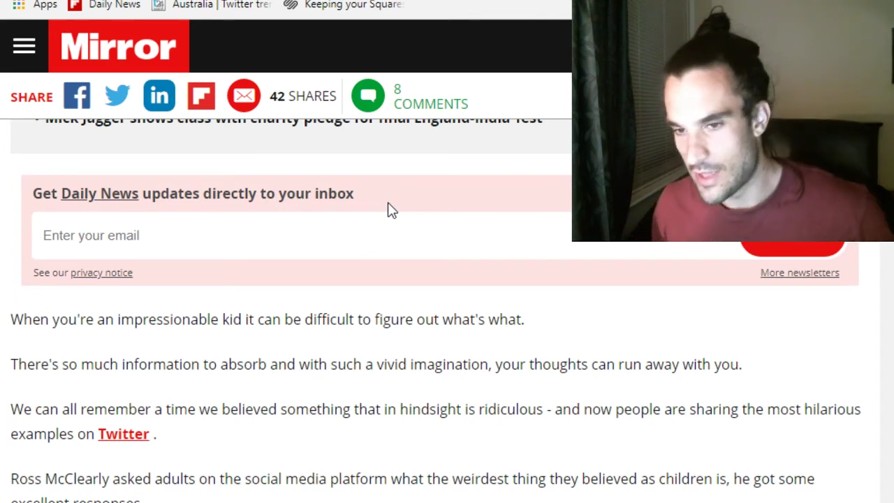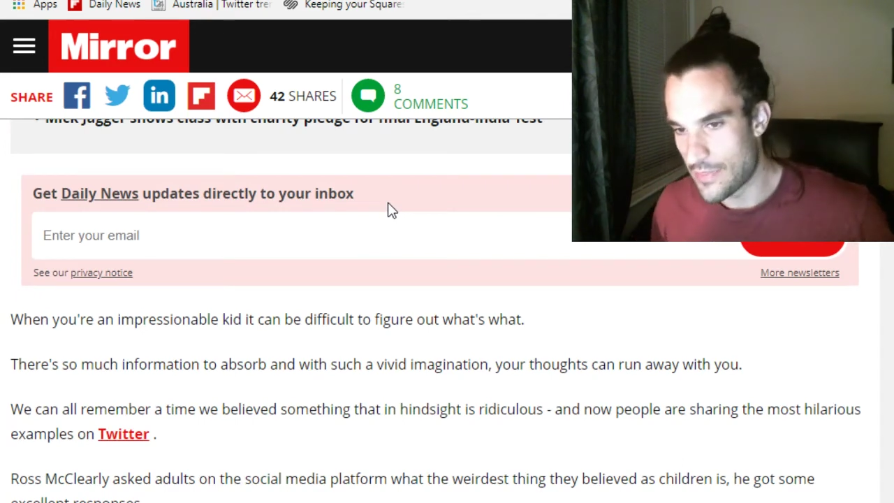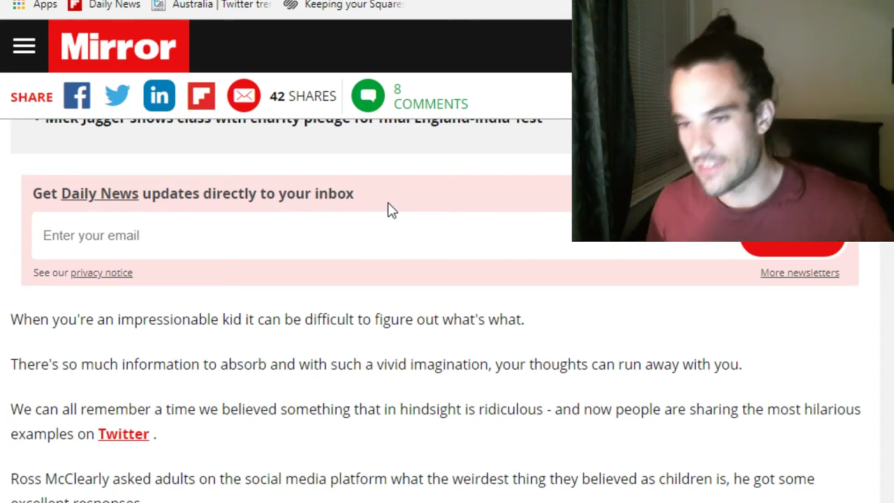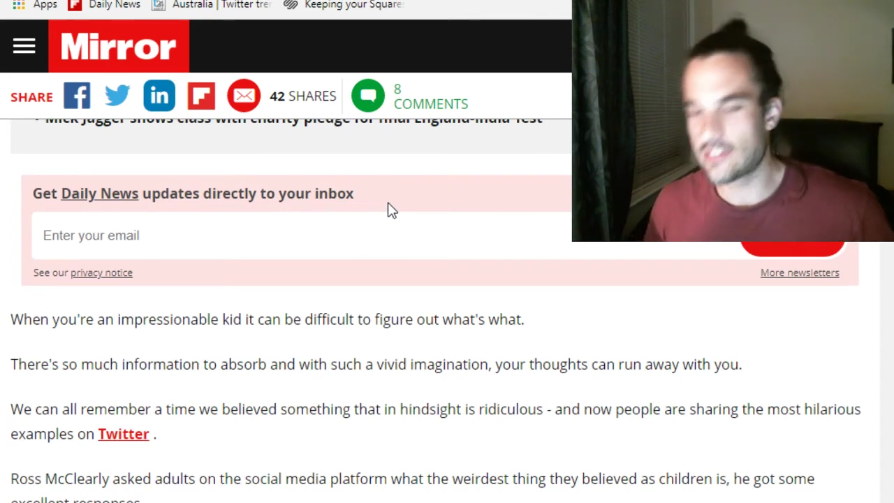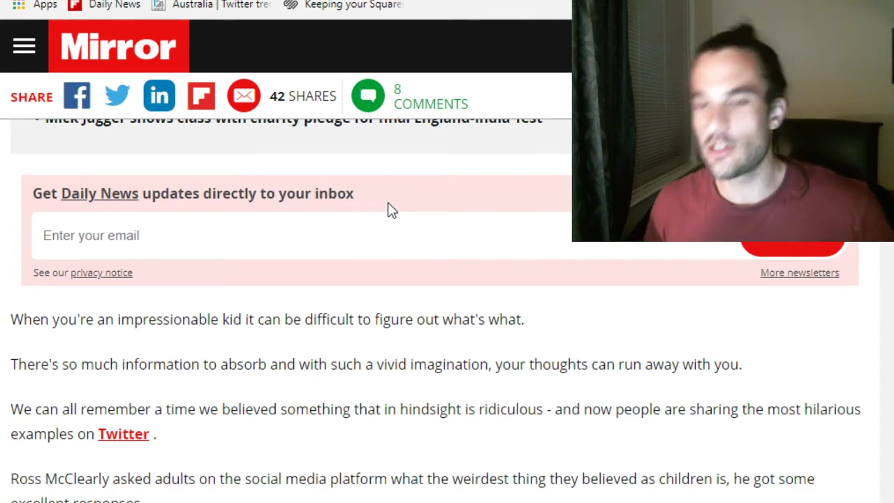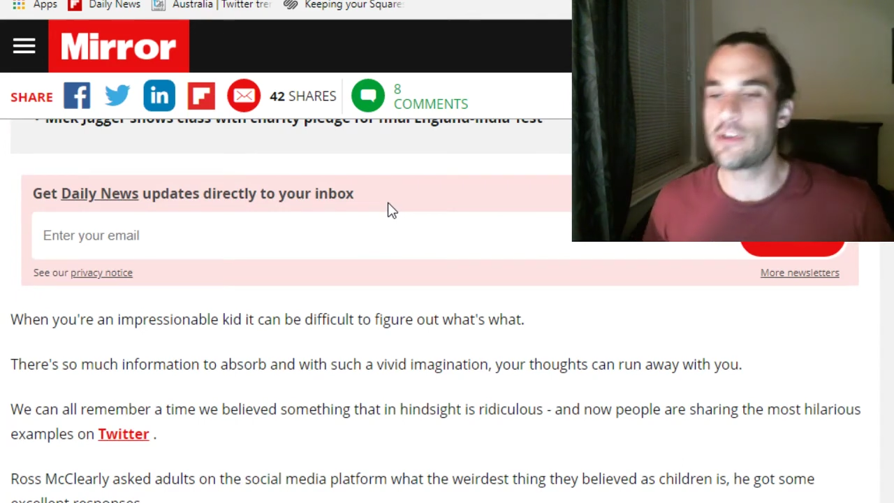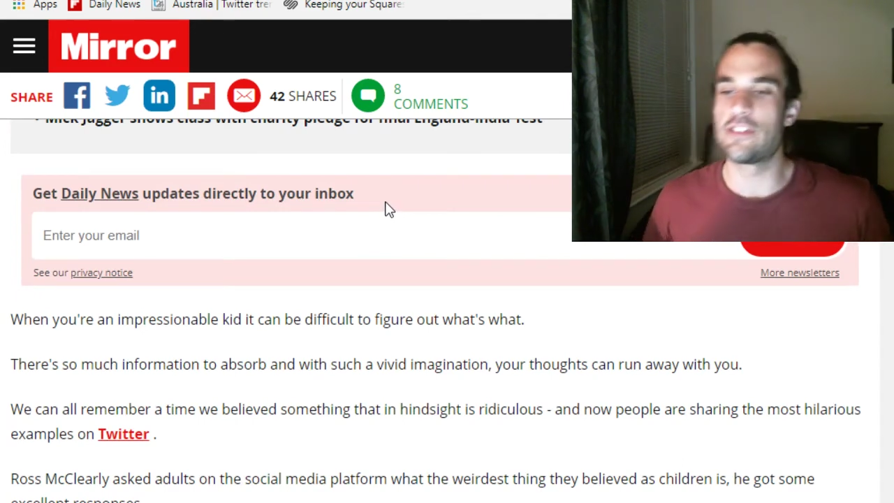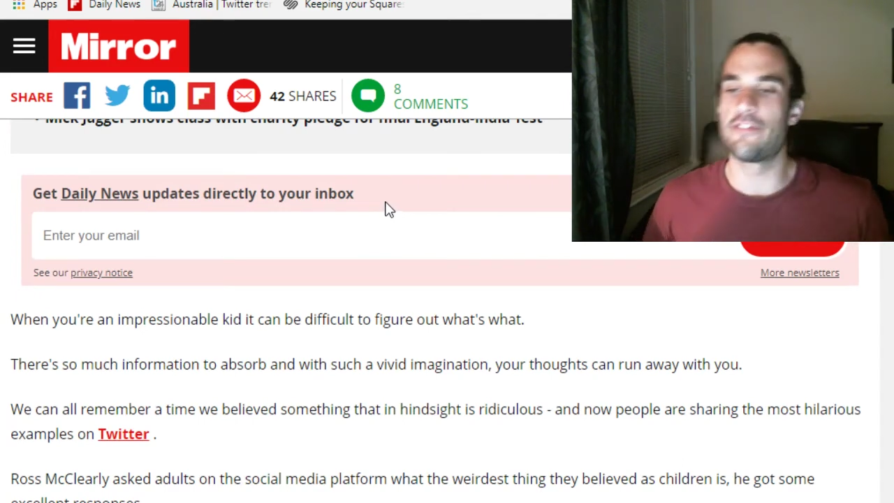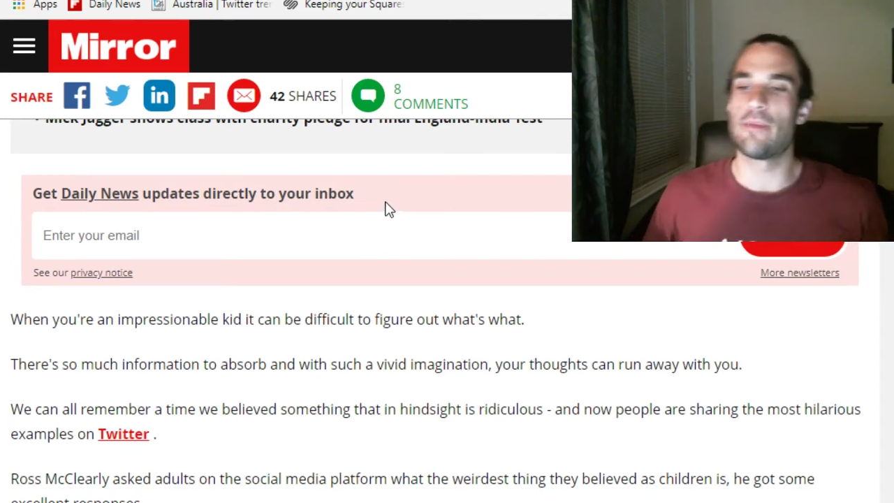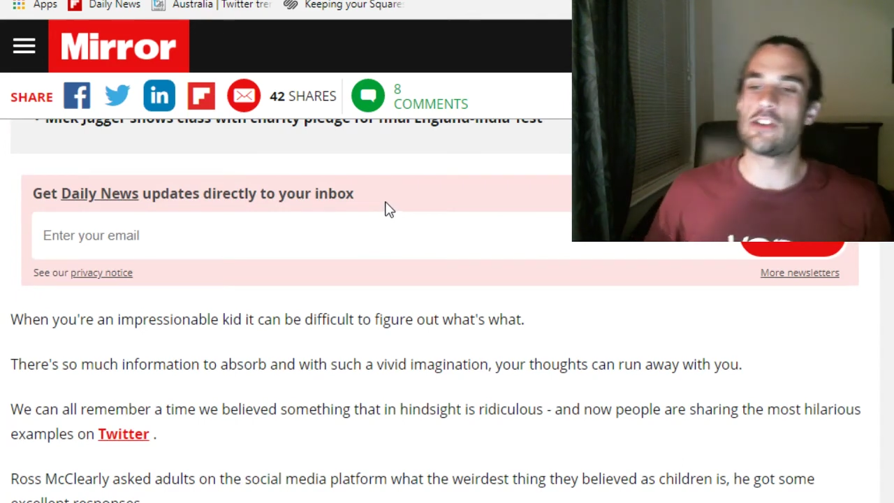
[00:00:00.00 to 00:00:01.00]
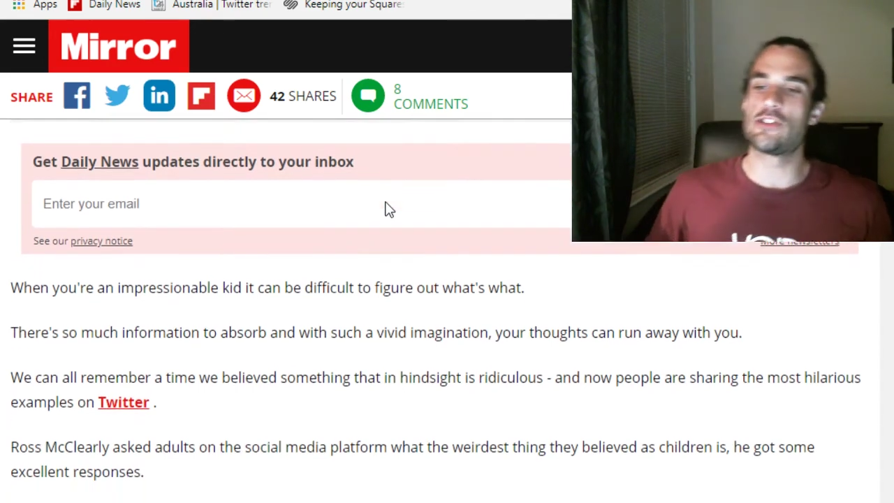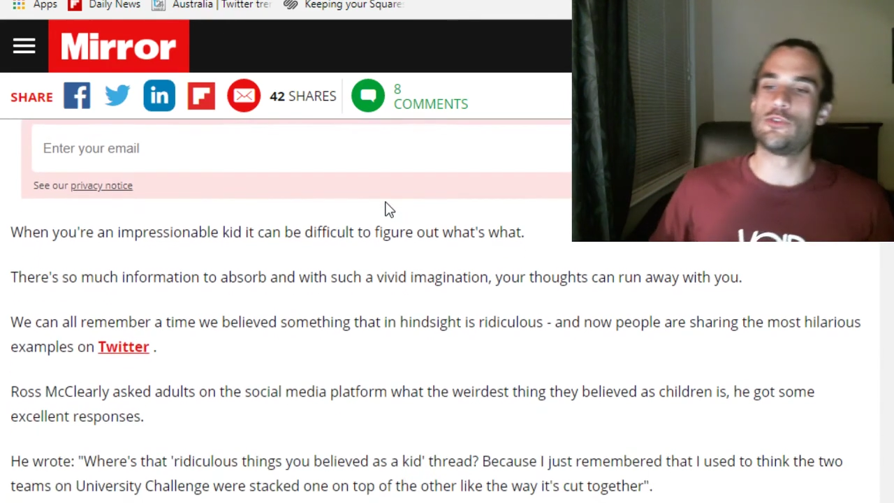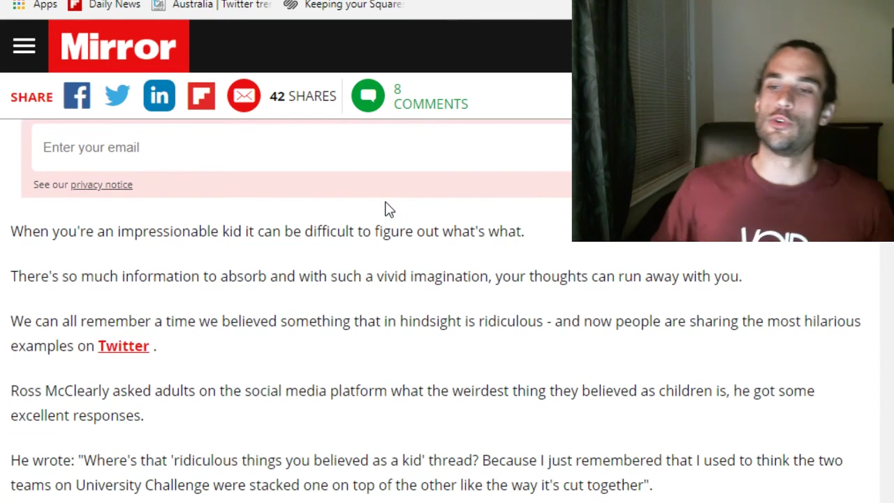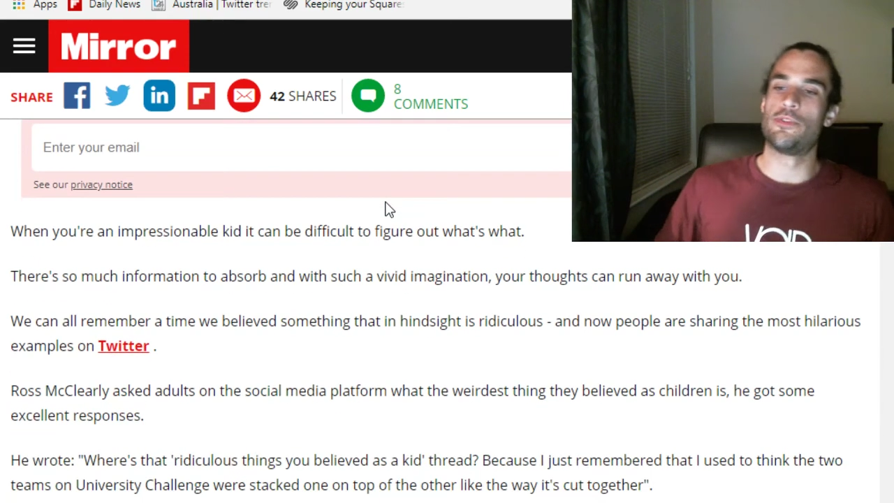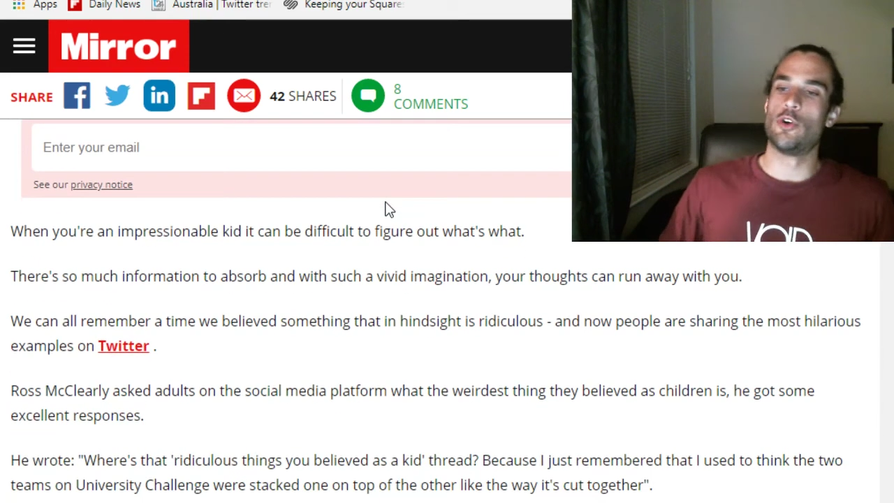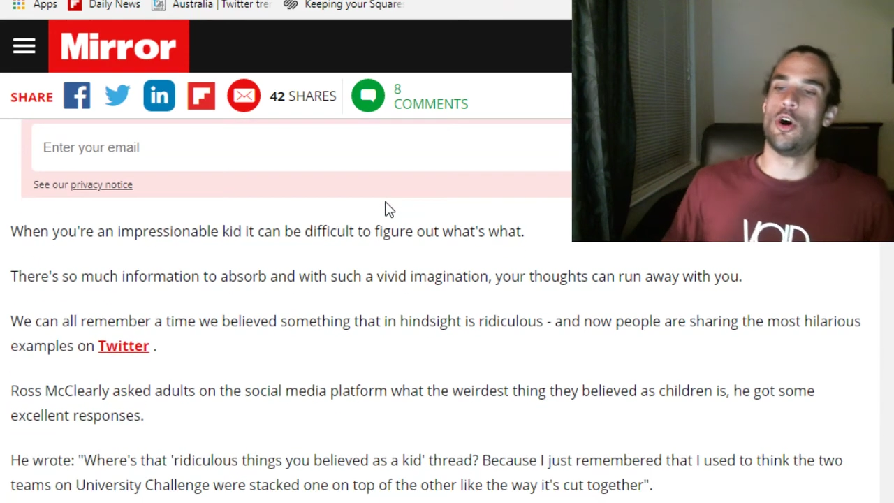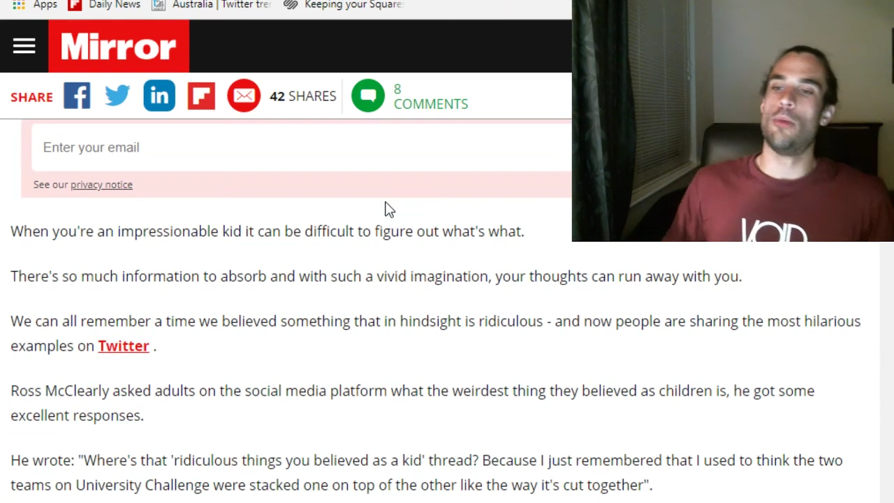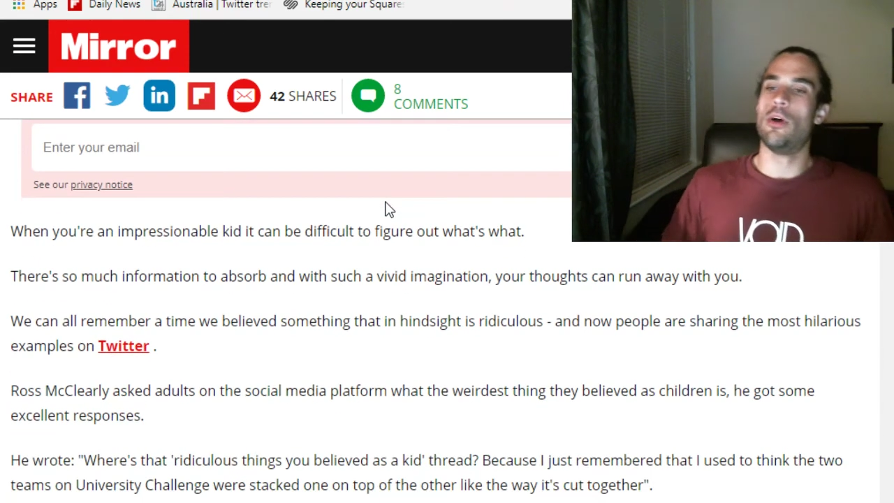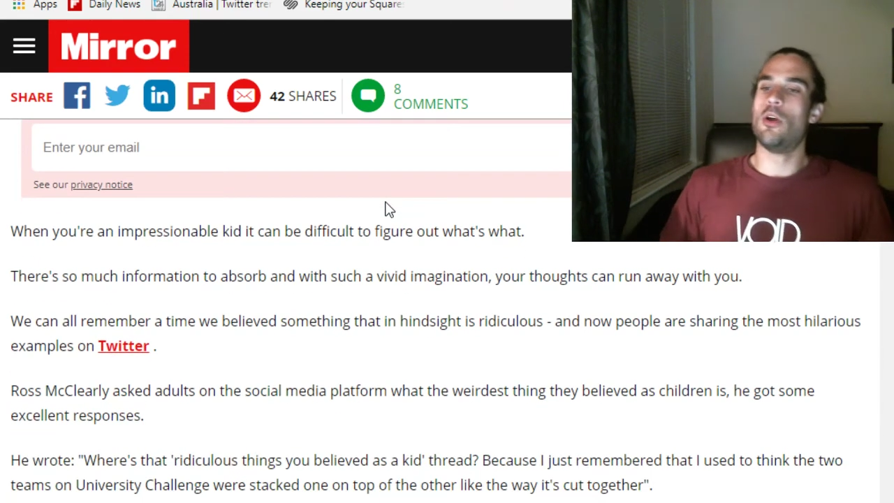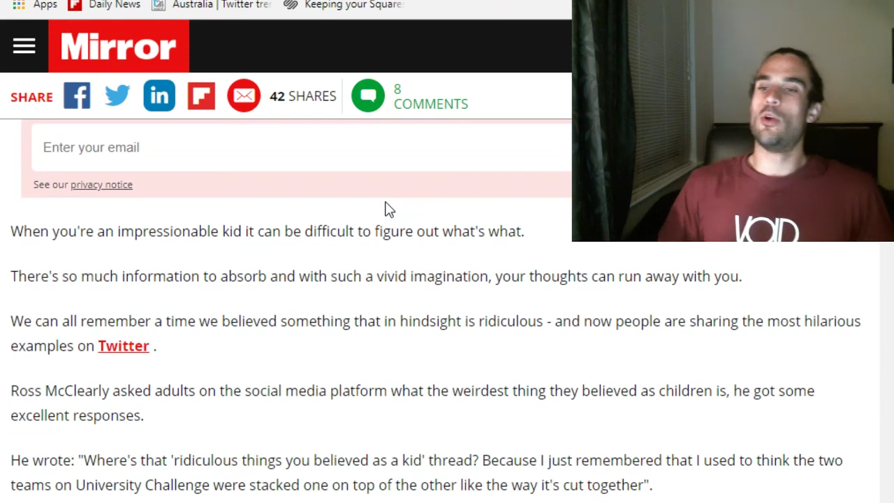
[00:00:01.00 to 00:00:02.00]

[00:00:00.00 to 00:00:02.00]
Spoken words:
There's so much information to absorb.